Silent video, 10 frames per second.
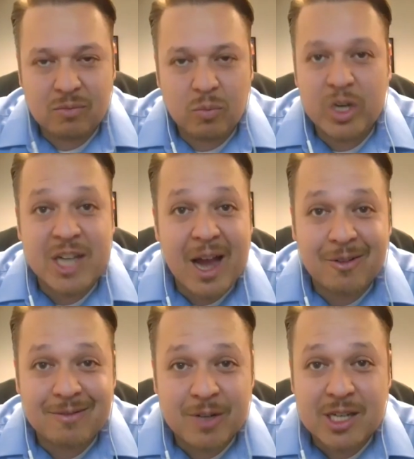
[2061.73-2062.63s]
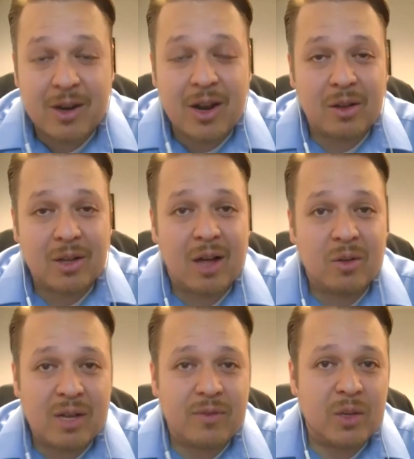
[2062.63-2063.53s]
reach out, reach out and I'll, I'll
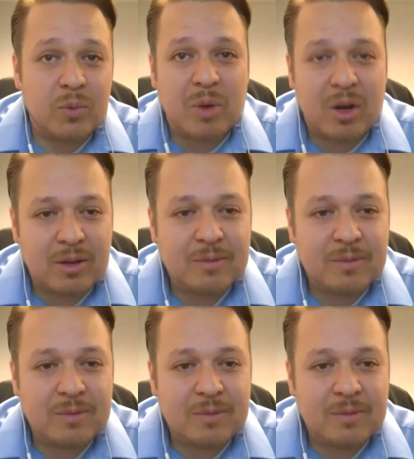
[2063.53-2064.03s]
definitely respond.